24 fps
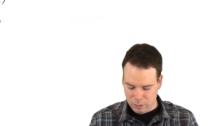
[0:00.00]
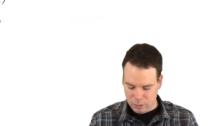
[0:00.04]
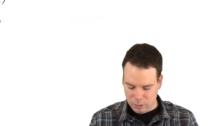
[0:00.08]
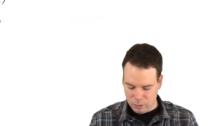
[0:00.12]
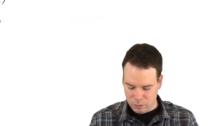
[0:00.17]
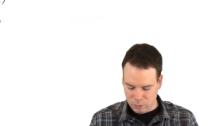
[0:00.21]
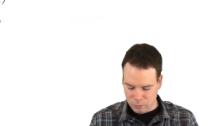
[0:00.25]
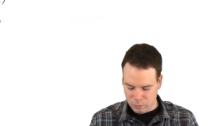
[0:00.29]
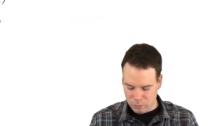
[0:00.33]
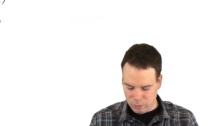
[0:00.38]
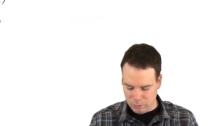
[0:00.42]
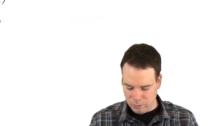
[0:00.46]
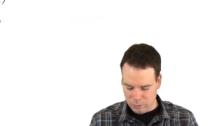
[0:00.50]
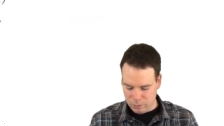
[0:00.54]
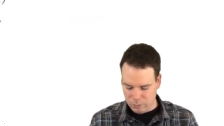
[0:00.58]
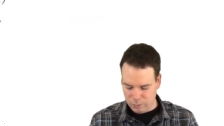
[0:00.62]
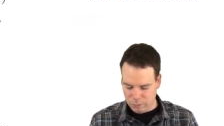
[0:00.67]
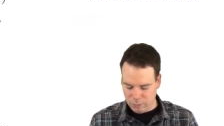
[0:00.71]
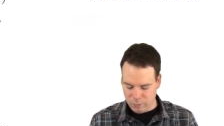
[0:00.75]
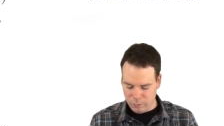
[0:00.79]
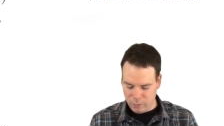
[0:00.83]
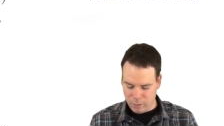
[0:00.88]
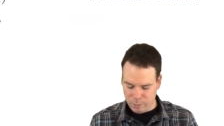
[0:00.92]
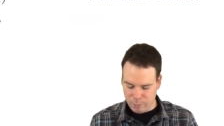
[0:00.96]
Derivative
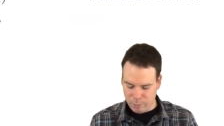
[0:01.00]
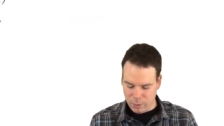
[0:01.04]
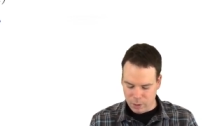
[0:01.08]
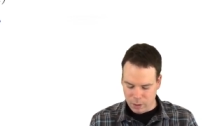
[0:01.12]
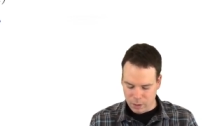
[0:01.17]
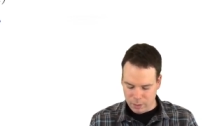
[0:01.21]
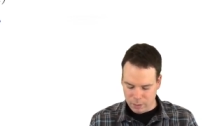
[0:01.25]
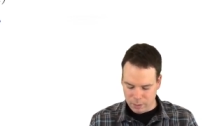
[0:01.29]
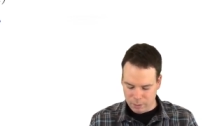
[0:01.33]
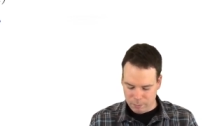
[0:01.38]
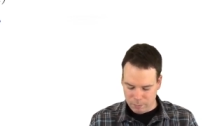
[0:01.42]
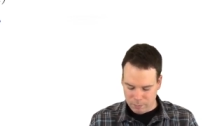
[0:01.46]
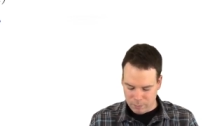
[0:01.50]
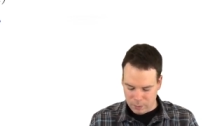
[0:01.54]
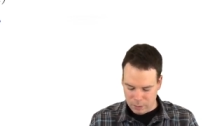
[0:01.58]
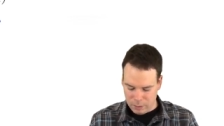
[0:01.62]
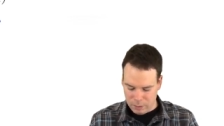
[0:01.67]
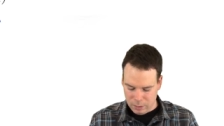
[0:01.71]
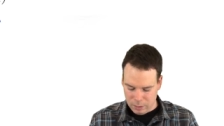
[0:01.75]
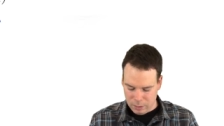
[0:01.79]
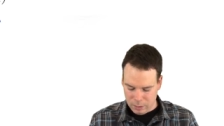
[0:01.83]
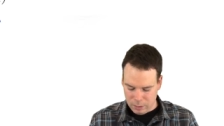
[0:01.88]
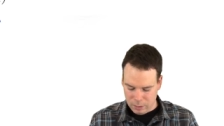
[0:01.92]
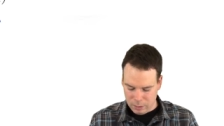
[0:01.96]
of the bottom
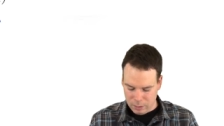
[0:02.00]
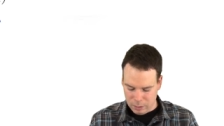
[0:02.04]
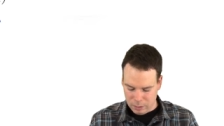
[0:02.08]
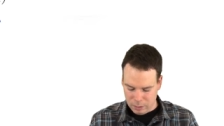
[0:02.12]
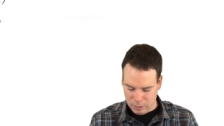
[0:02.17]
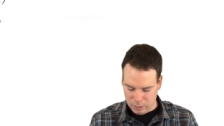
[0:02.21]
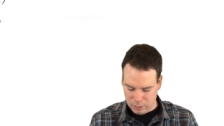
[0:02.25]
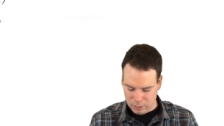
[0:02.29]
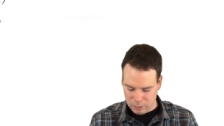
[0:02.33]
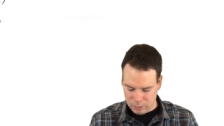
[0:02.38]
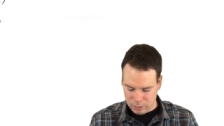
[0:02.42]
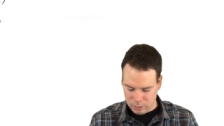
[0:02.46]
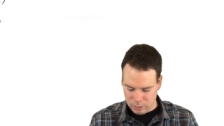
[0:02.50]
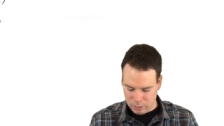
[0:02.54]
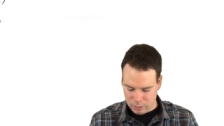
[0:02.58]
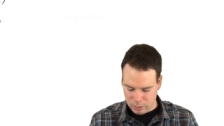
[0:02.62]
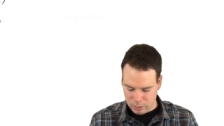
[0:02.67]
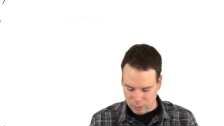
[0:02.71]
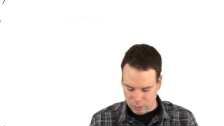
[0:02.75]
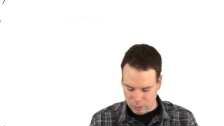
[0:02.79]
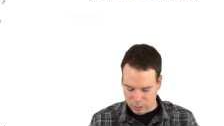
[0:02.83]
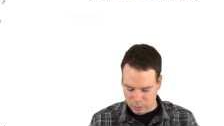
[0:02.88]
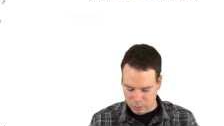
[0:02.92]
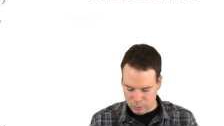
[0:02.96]
is
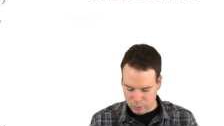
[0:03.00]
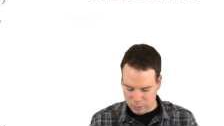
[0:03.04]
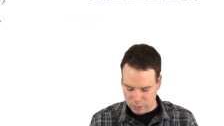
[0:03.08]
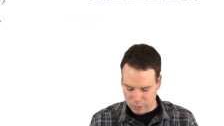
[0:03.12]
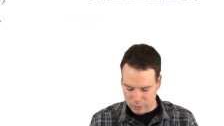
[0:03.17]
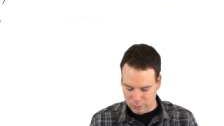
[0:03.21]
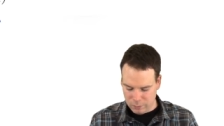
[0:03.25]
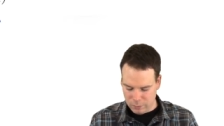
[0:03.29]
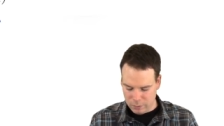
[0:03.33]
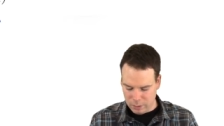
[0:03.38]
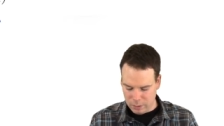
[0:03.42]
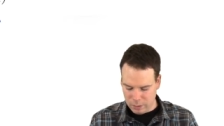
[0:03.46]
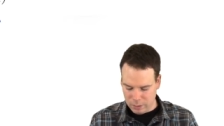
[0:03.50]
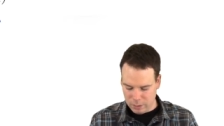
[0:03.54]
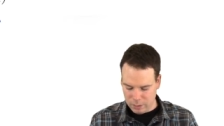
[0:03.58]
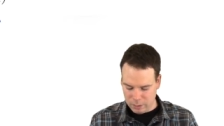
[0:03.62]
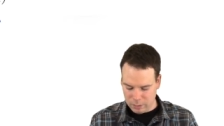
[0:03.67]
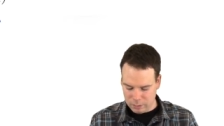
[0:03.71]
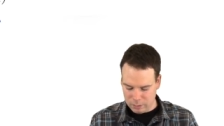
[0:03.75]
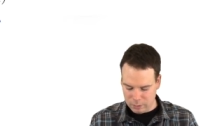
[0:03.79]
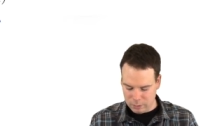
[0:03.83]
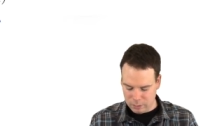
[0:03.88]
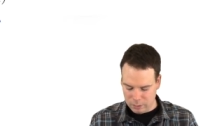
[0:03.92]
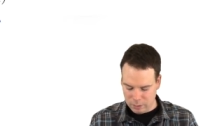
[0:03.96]
cos of
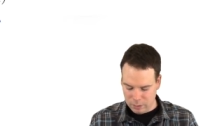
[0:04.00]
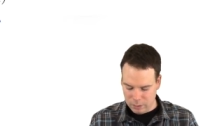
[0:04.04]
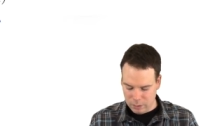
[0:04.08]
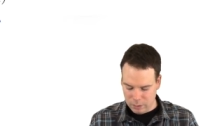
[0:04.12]
x.